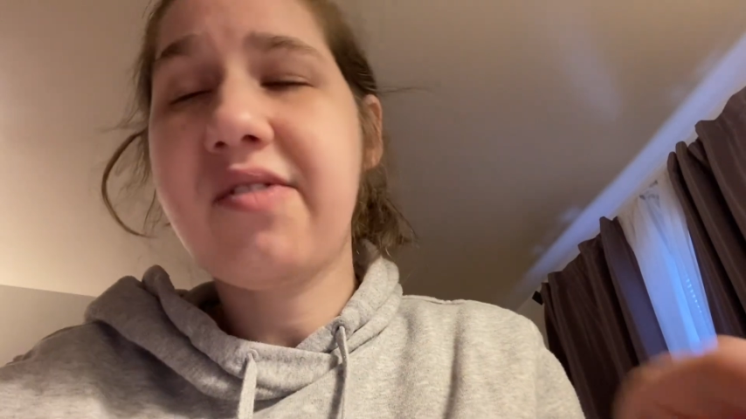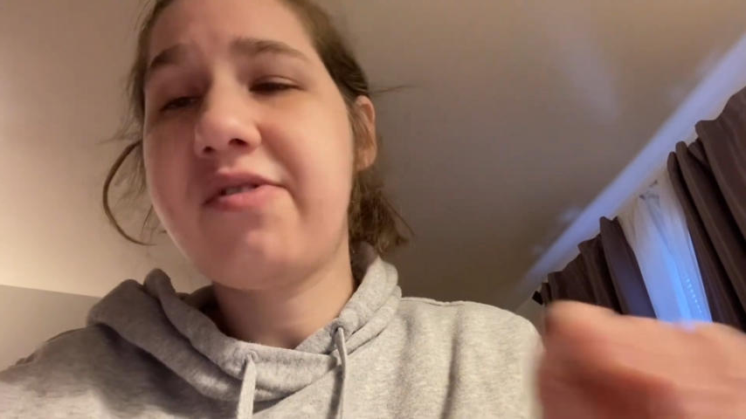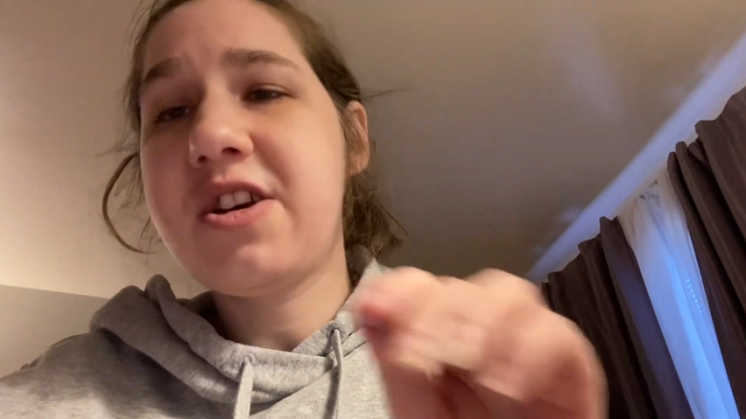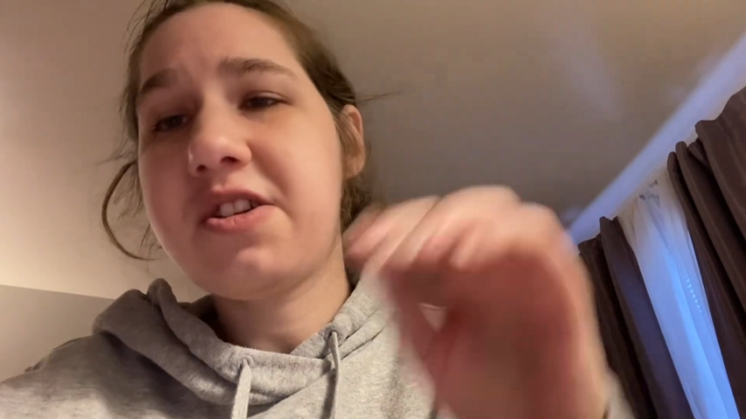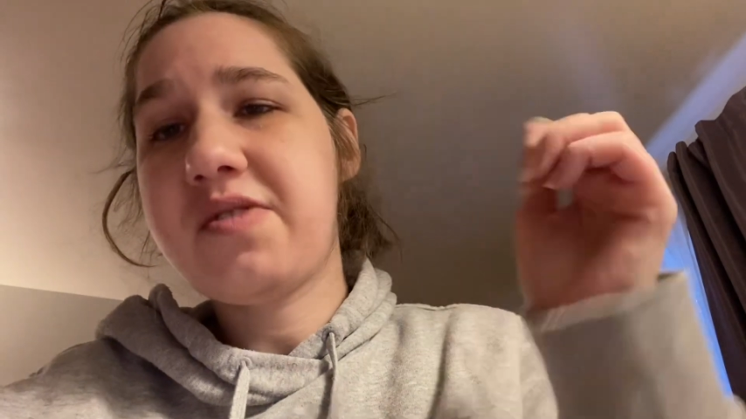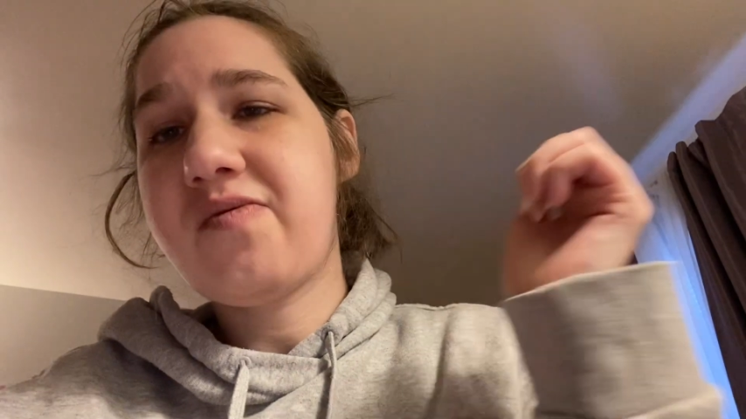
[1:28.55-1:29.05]

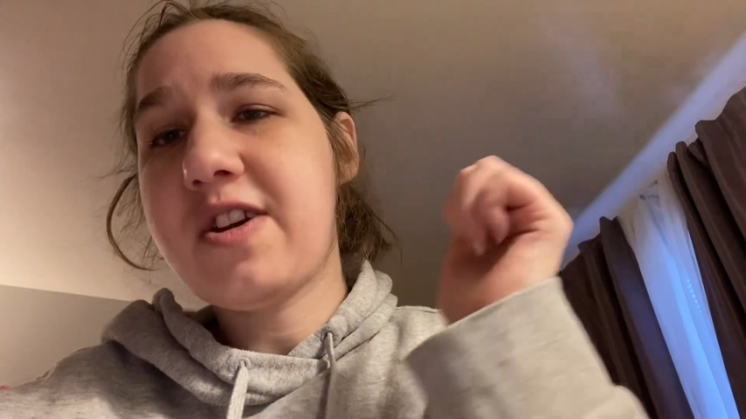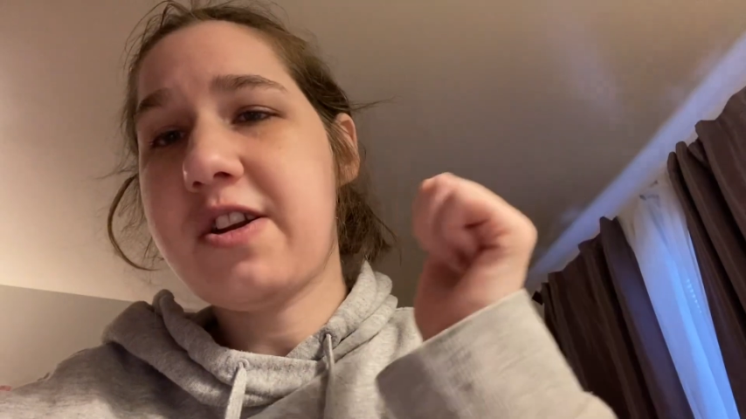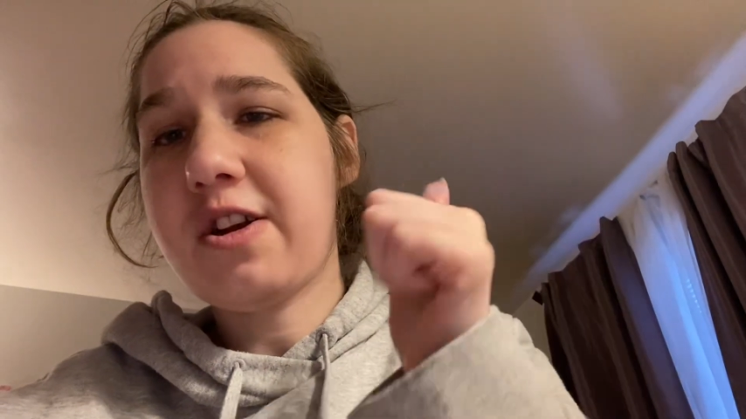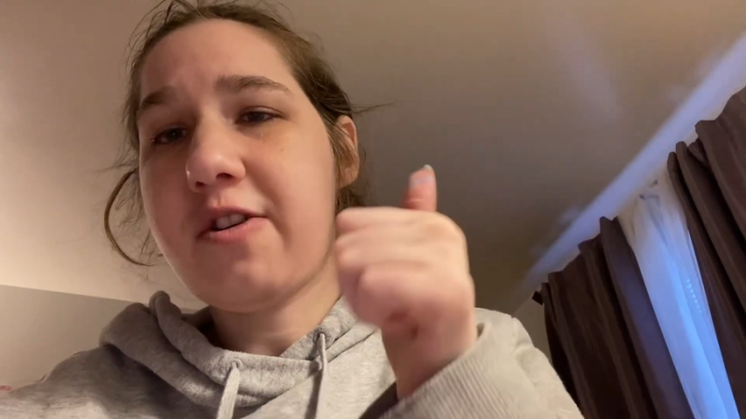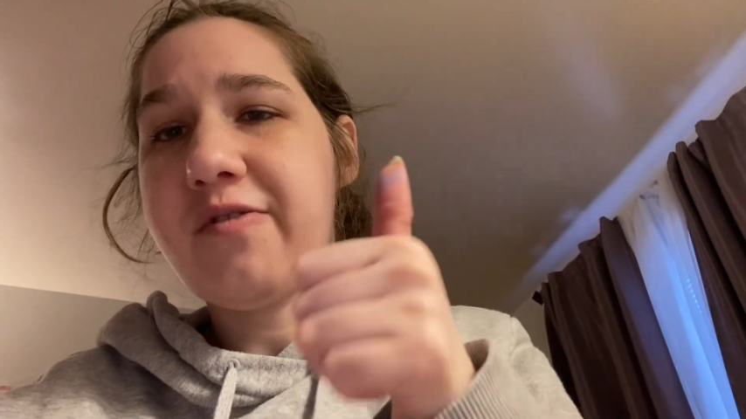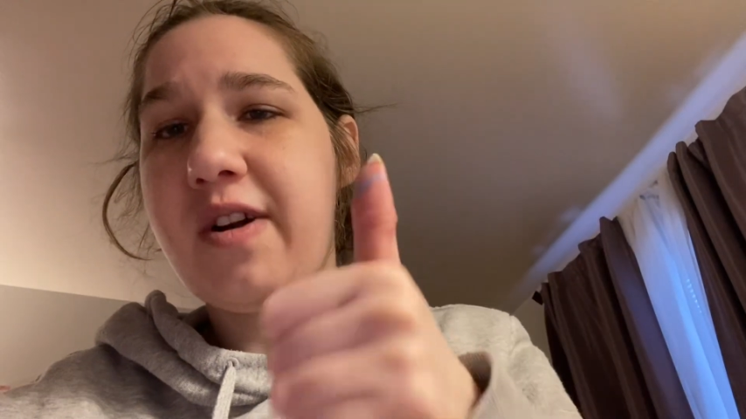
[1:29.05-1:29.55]
this
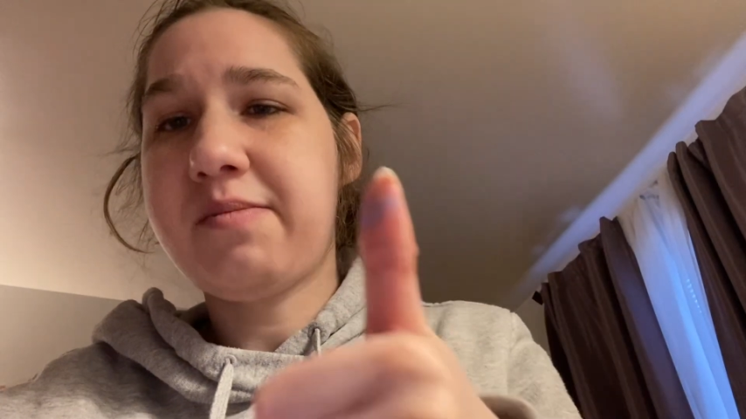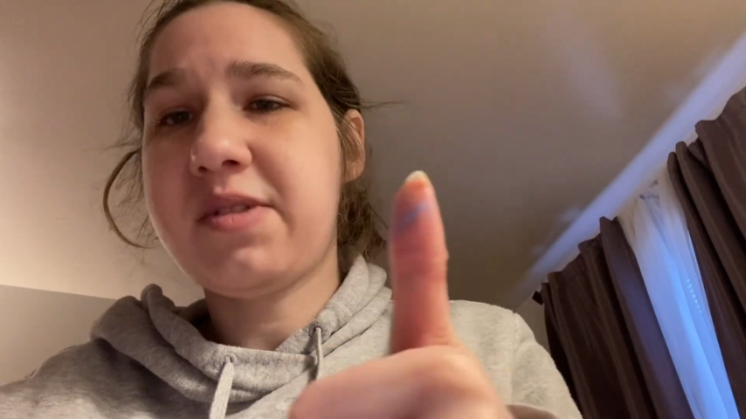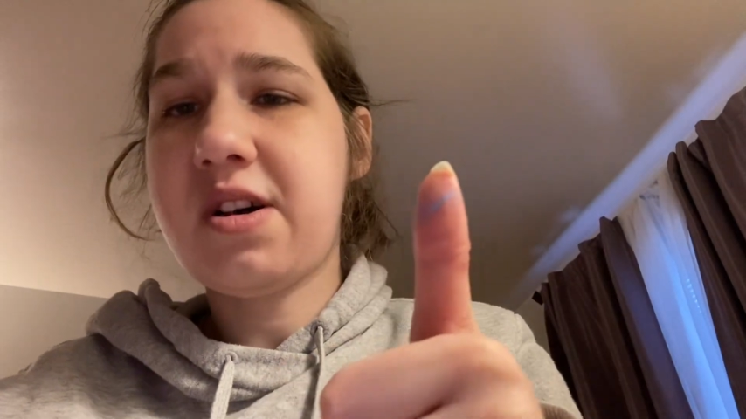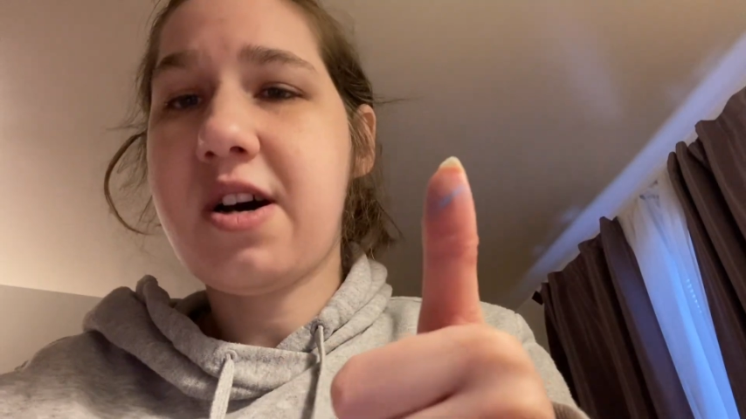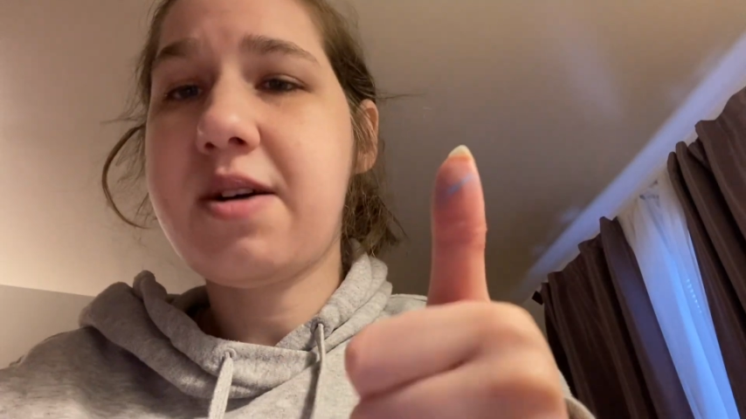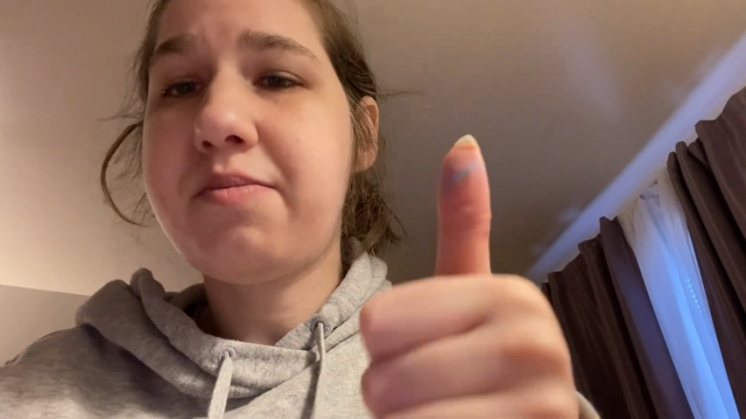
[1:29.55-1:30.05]
video a thumbs
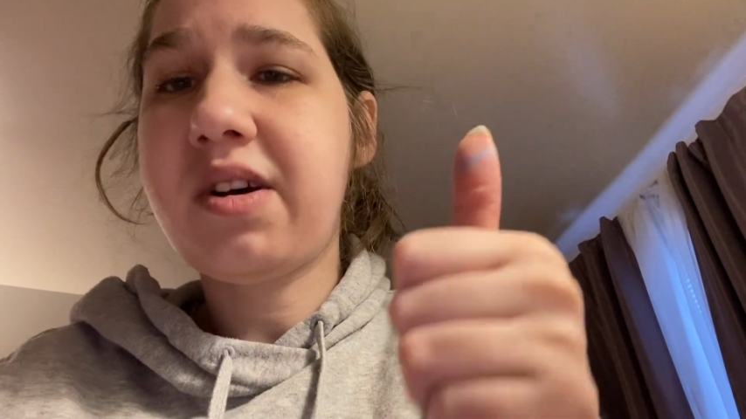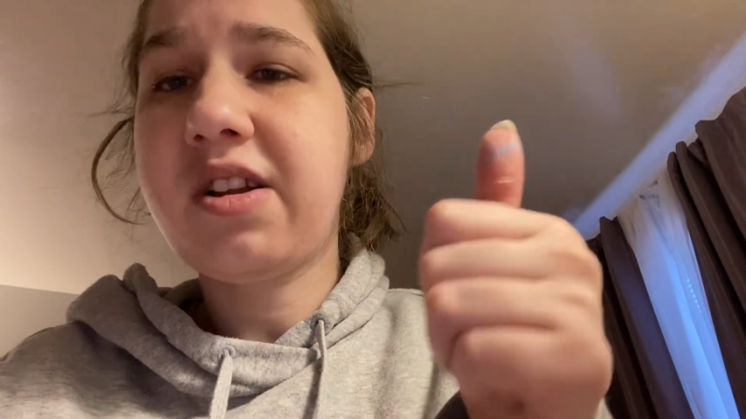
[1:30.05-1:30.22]
up,